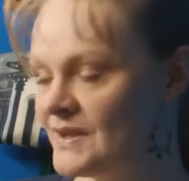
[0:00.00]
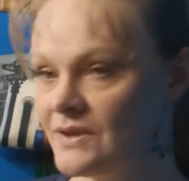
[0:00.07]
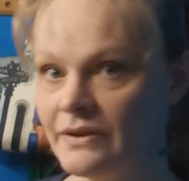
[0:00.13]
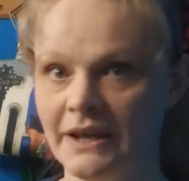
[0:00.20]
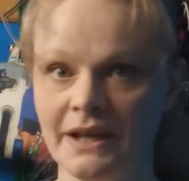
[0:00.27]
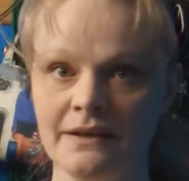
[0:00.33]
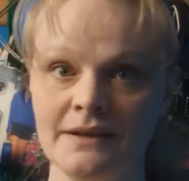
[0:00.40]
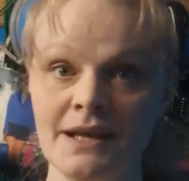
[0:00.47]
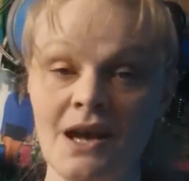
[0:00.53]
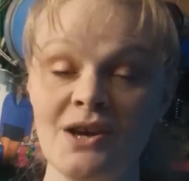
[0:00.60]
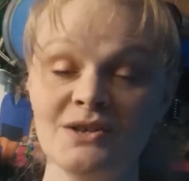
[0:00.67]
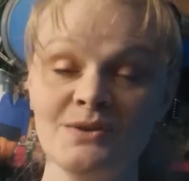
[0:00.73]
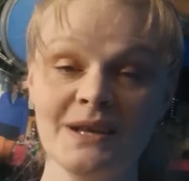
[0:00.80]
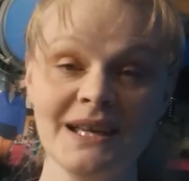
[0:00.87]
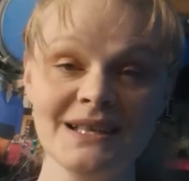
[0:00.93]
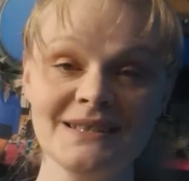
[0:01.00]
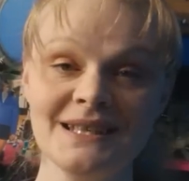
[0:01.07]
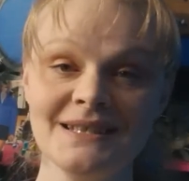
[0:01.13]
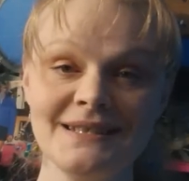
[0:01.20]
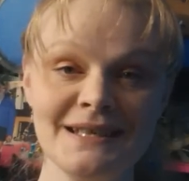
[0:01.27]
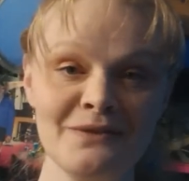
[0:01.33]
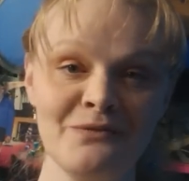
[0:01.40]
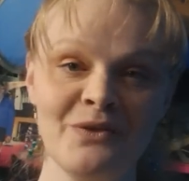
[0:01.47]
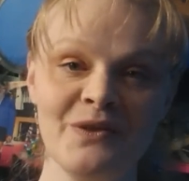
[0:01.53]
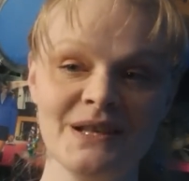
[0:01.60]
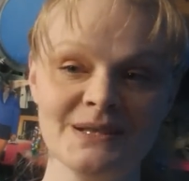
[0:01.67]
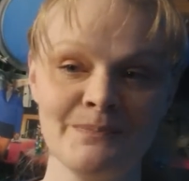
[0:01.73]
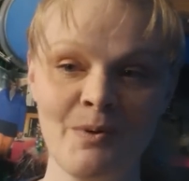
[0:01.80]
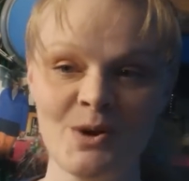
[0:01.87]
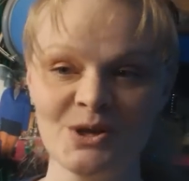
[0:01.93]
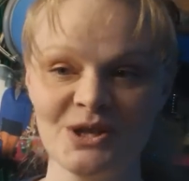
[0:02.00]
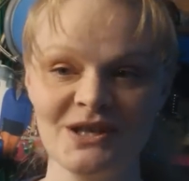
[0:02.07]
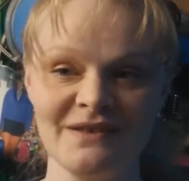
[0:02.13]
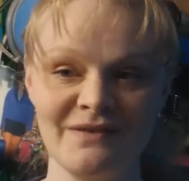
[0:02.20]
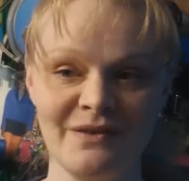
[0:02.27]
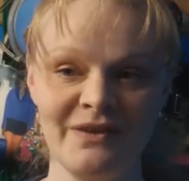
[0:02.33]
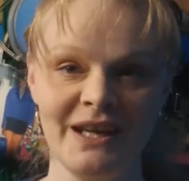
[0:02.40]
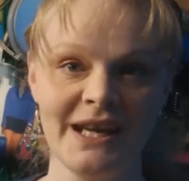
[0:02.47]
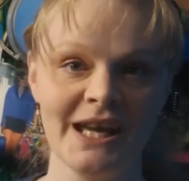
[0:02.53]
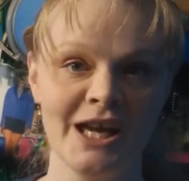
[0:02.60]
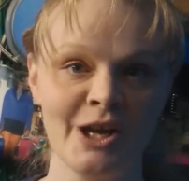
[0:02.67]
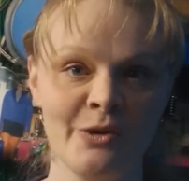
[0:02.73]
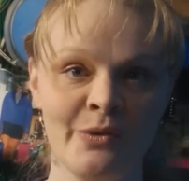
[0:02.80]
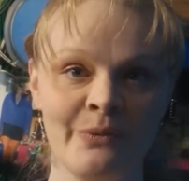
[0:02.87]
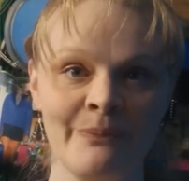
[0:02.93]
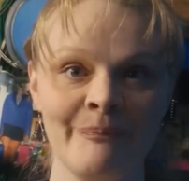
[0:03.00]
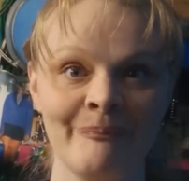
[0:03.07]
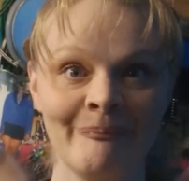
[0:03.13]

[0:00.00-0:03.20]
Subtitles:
I guess that's it for this portion of the video.